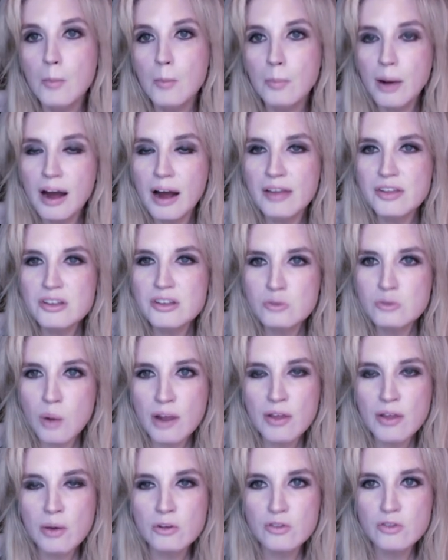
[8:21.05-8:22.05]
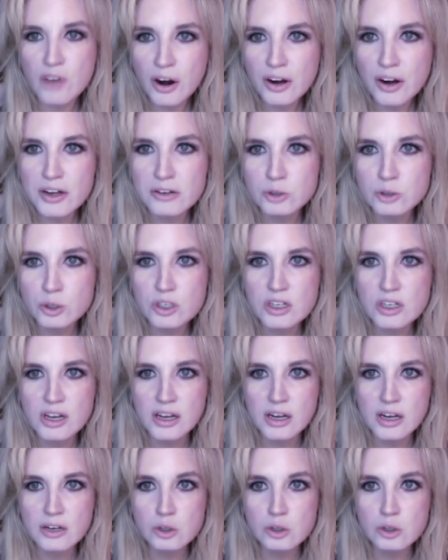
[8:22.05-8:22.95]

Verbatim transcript: But this one I thought was very interesting.